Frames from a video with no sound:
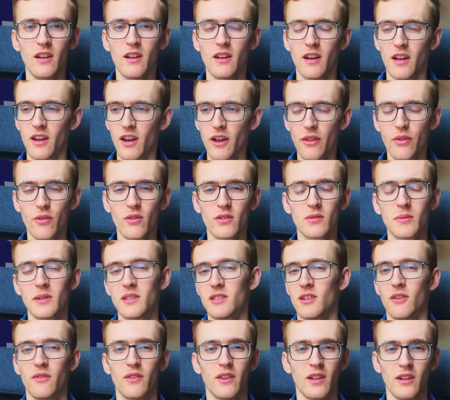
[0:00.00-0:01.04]
And I thought to
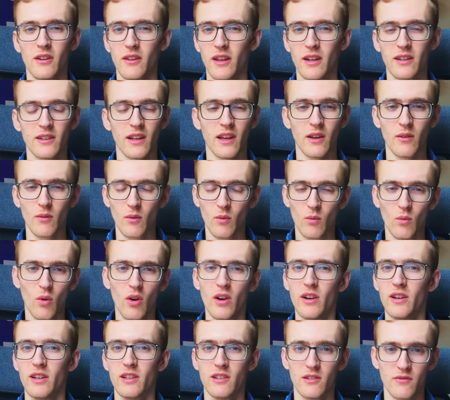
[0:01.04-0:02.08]
myself at the end of that day,
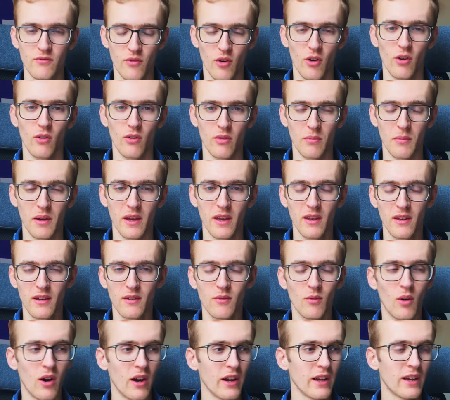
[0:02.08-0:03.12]
what is wrong with me?
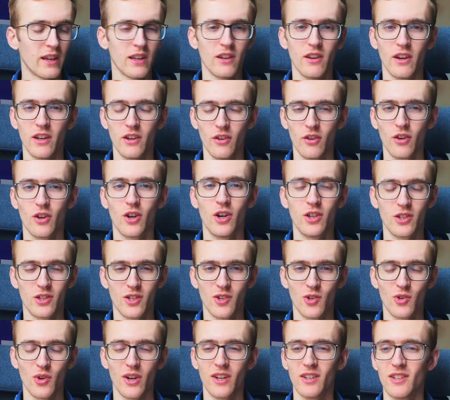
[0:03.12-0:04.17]
Why can I not
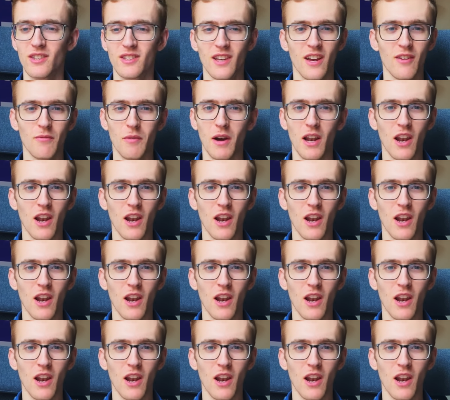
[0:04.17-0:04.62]
concentrate to save my